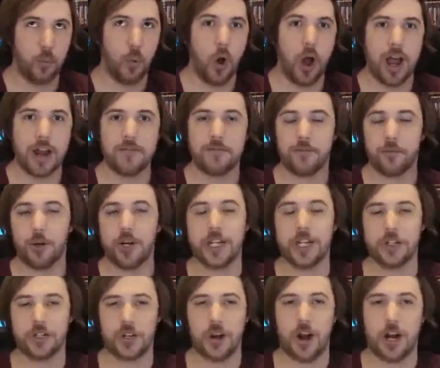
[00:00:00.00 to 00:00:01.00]
one, free
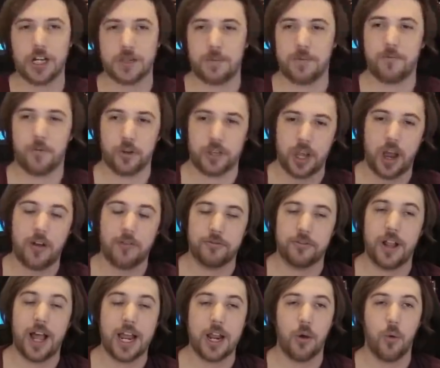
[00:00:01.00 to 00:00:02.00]
of charge before they all
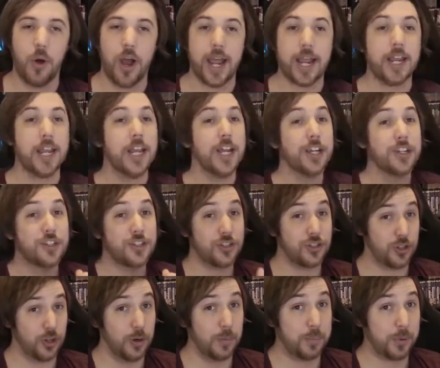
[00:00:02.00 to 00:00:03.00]
fly away.
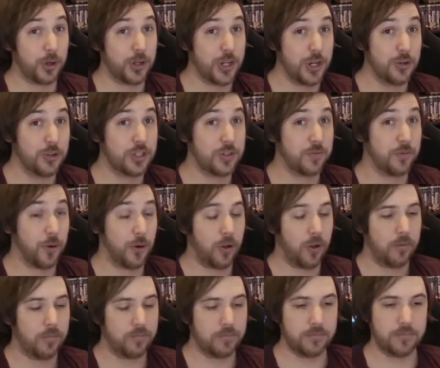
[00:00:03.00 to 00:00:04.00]
Super
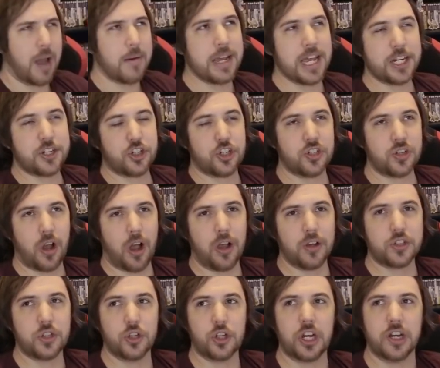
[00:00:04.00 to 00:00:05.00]
useful. I mean, she's
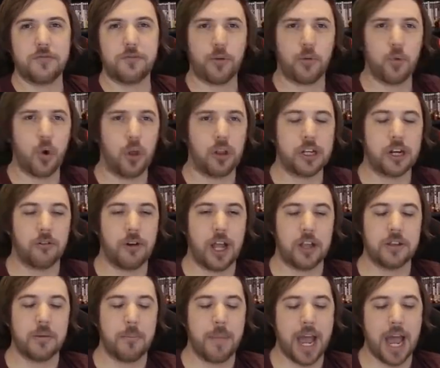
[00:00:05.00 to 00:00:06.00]
also good for rolling
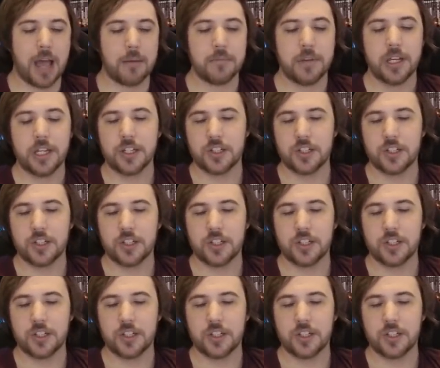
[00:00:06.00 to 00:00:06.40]
around the map.